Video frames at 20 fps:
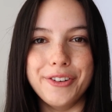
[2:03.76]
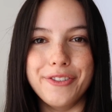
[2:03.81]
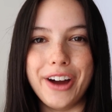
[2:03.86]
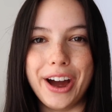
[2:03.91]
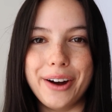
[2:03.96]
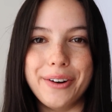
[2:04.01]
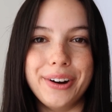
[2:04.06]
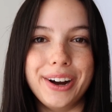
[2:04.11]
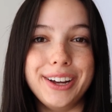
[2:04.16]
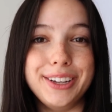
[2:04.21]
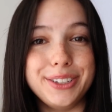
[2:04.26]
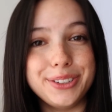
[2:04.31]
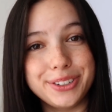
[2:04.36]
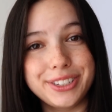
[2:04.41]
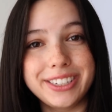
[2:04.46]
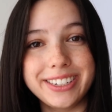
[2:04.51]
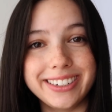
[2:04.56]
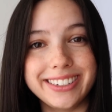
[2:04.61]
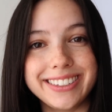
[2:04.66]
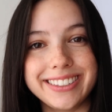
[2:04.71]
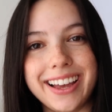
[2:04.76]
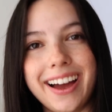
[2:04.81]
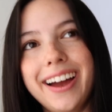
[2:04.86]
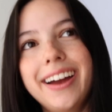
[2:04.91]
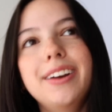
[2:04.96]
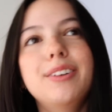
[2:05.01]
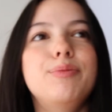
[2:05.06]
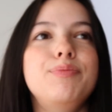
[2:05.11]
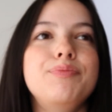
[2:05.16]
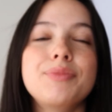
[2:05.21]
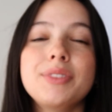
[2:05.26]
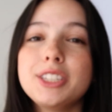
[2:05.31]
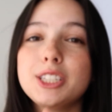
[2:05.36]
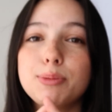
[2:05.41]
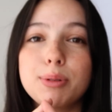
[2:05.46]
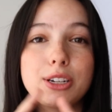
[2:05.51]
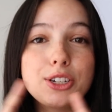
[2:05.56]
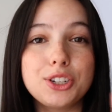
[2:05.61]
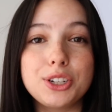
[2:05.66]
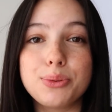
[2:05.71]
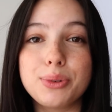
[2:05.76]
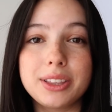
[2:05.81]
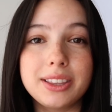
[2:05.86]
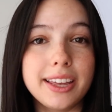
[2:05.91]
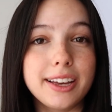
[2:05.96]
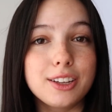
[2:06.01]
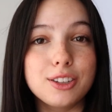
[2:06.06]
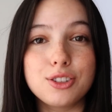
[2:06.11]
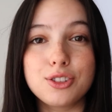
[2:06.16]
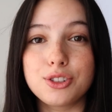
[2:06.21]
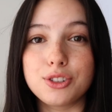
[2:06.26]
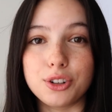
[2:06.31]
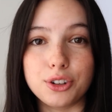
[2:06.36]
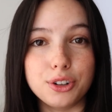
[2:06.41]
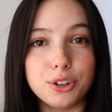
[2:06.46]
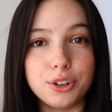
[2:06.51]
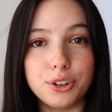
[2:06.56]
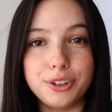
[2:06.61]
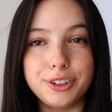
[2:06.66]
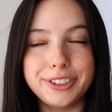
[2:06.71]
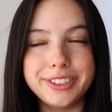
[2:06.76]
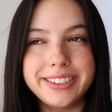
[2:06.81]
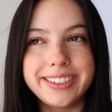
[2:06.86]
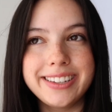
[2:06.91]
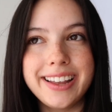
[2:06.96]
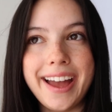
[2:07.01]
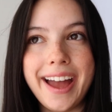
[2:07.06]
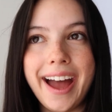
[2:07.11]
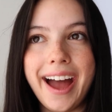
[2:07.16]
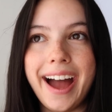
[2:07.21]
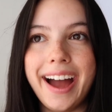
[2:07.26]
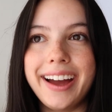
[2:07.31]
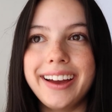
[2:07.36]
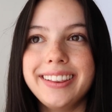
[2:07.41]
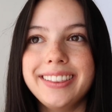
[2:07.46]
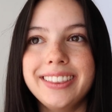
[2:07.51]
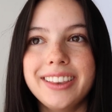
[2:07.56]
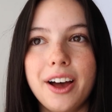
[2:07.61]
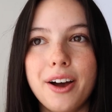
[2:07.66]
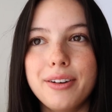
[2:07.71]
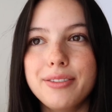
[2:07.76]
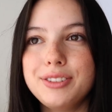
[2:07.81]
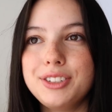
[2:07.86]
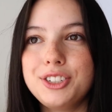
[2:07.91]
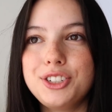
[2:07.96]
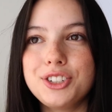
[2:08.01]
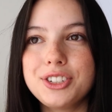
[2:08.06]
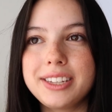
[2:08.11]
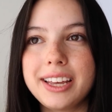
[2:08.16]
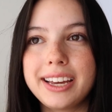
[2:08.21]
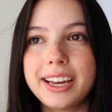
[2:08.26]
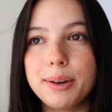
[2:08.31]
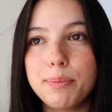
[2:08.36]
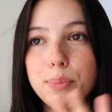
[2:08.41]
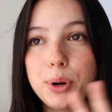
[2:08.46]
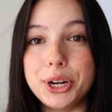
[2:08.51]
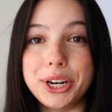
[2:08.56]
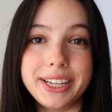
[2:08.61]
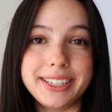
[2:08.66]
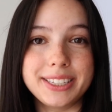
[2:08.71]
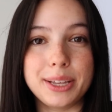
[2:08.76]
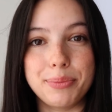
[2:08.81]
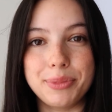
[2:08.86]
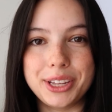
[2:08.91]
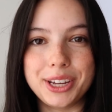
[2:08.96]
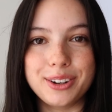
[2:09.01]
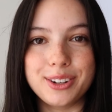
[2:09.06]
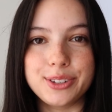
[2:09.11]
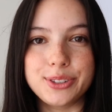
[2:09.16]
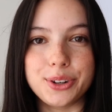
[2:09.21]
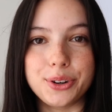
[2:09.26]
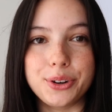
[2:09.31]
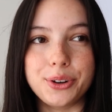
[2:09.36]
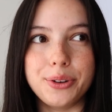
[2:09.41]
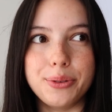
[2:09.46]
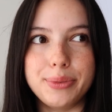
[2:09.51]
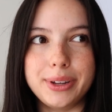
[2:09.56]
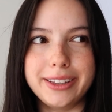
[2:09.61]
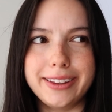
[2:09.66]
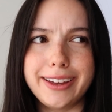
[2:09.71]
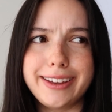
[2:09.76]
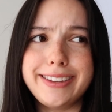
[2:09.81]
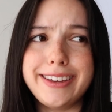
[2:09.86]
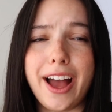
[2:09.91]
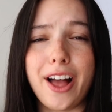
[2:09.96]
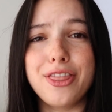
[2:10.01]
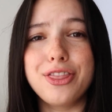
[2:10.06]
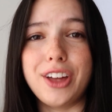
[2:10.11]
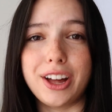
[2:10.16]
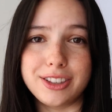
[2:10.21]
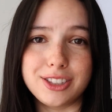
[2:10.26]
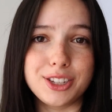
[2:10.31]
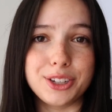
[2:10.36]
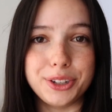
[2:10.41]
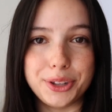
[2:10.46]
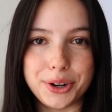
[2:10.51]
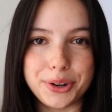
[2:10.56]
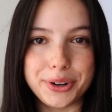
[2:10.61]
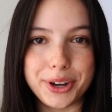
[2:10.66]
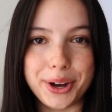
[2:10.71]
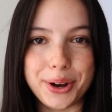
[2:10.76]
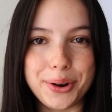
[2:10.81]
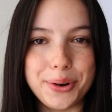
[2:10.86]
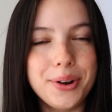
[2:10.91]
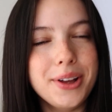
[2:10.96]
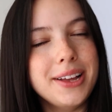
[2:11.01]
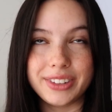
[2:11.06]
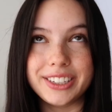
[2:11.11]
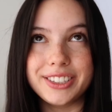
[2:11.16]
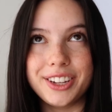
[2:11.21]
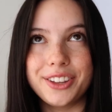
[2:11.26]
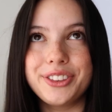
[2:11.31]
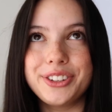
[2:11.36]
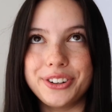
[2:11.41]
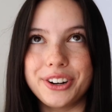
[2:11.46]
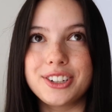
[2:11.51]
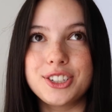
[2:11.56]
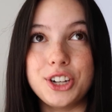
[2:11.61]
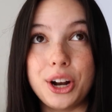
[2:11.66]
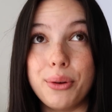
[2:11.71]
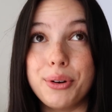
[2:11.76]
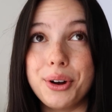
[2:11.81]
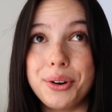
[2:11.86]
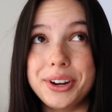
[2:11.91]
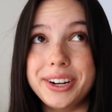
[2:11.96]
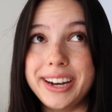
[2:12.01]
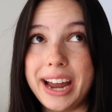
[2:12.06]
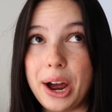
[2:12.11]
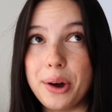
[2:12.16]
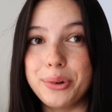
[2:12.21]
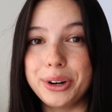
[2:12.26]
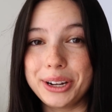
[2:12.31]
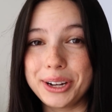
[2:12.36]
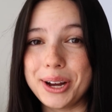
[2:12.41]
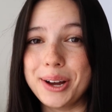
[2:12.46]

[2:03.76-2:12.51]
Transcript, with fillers: of how I used to design, especially with like circles. I loved just like putting something in a circle and being like, yeah, that's a logo. That's not the direction I'm going now when